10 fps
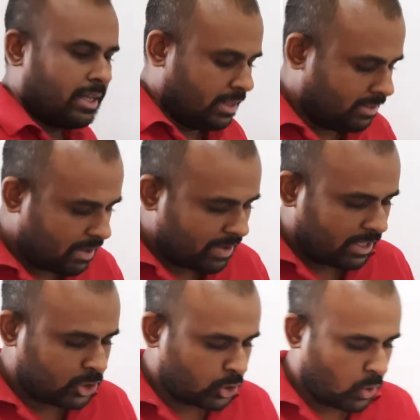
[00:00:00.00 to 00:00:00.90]
These are
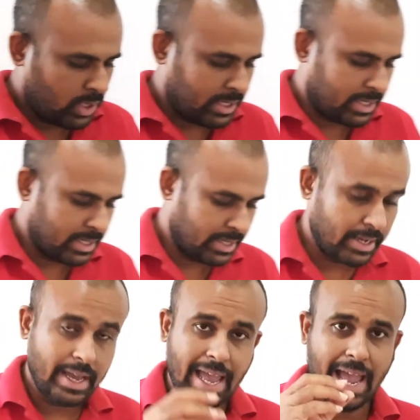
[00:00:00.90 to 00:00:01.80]
very short
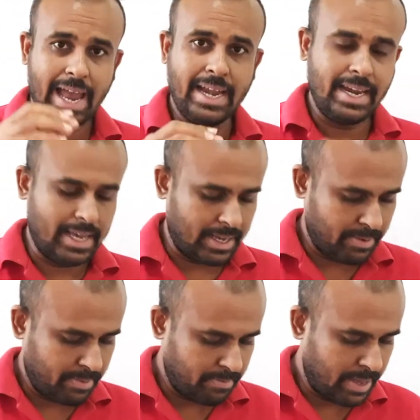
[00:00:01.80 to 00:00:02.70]
and
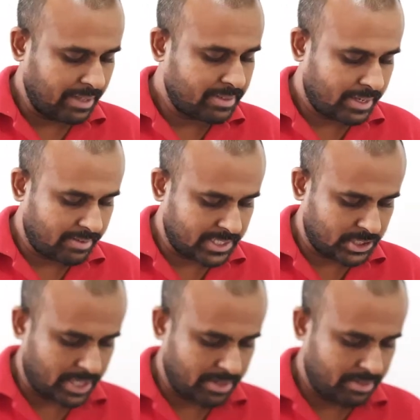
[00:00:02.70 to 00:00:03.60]
basic
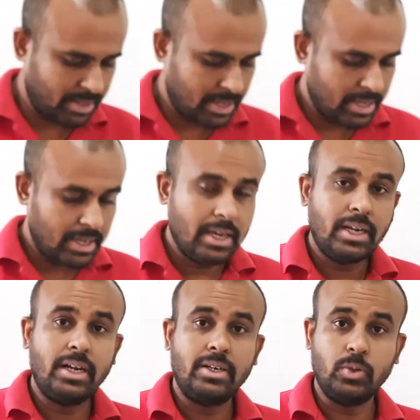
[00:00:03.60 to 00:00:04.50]
questions
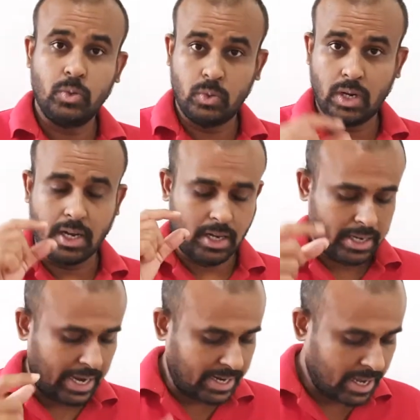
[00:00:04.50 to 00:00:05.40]
to
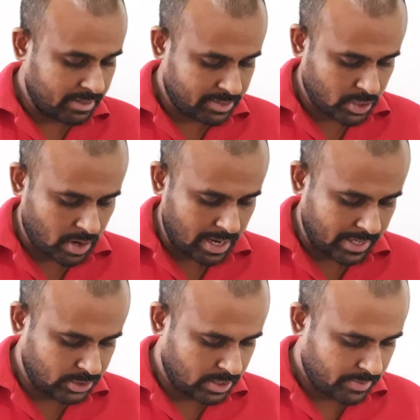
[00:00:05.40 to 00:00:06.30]
enhance your
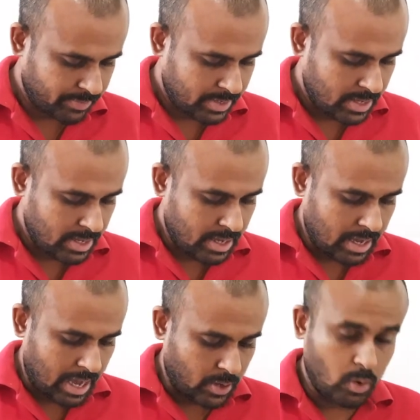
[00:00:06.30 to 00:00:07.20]
knowledge.
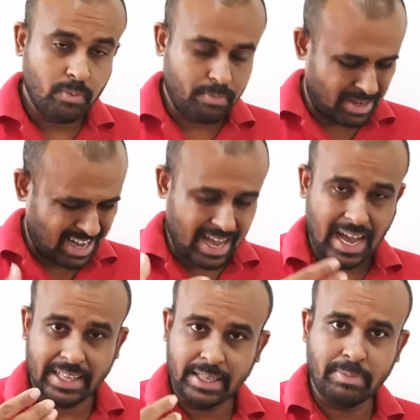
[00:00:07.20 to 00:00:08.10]
I hope,
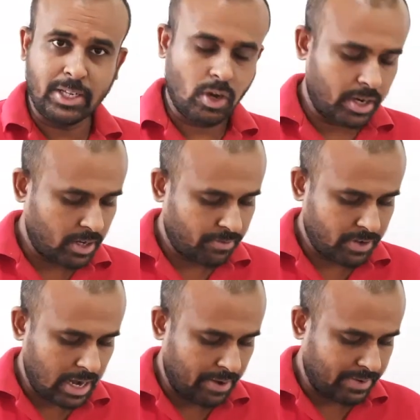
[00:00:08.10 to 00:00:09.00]
I think majority of
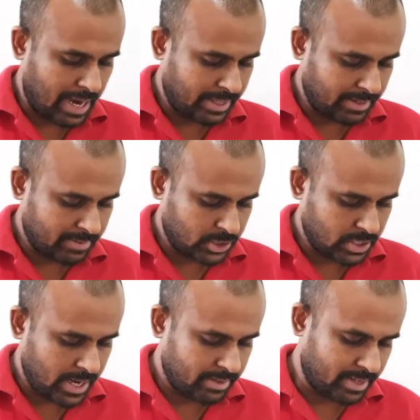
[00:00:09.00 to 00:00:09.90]
you all have done the
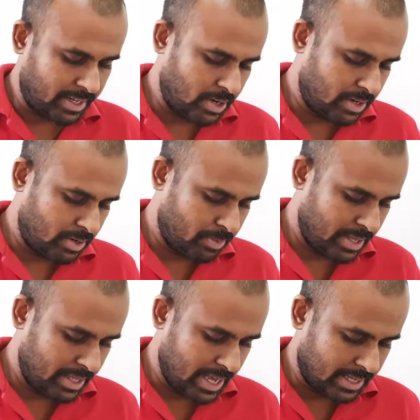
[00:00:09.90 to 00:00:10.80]
question and send it to
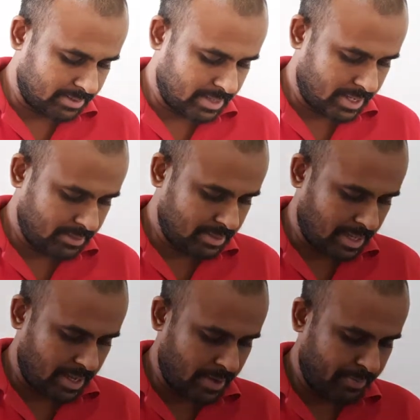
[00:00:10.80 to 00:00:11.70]
me the answers.
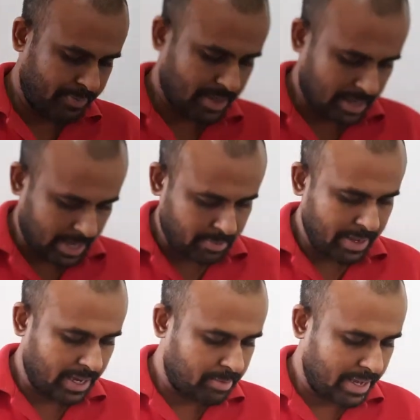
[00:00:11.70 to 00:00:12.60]
Let
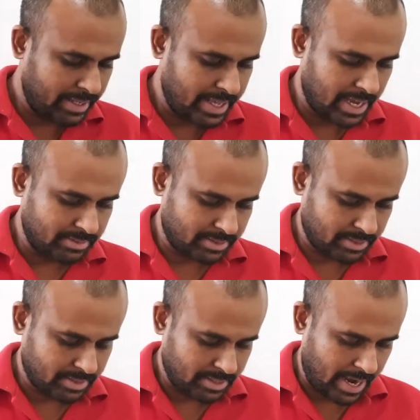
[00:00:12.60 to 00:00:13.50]
me elaborate the
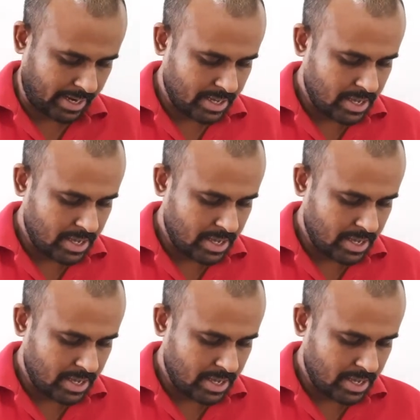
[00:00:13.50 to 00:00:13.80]
answers. Right.